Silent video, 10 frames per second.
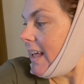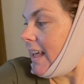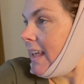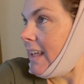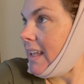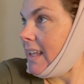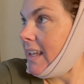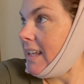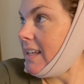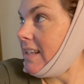
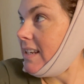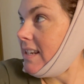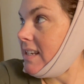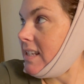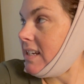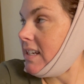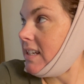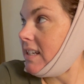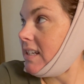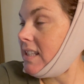And
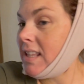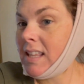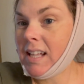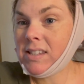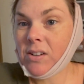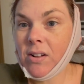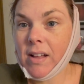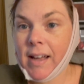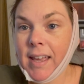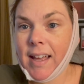that's all
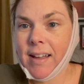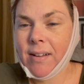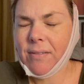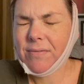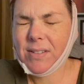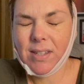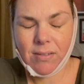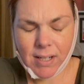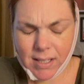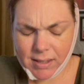I have,
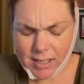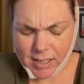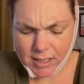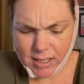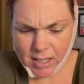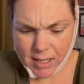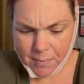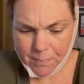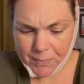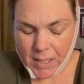I think.
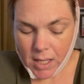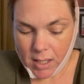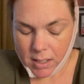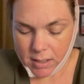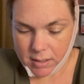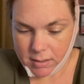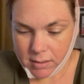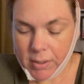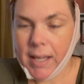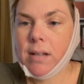Um,
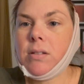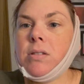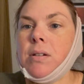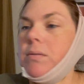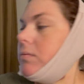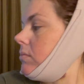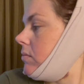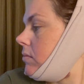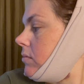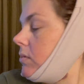okay, so
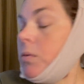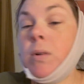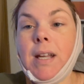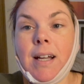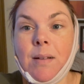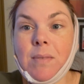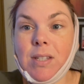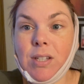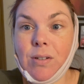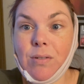when it
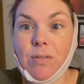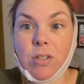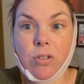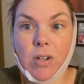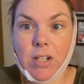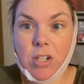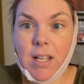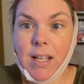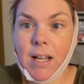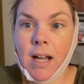comes to
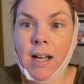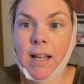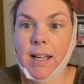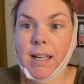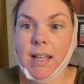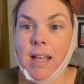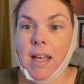stretching, I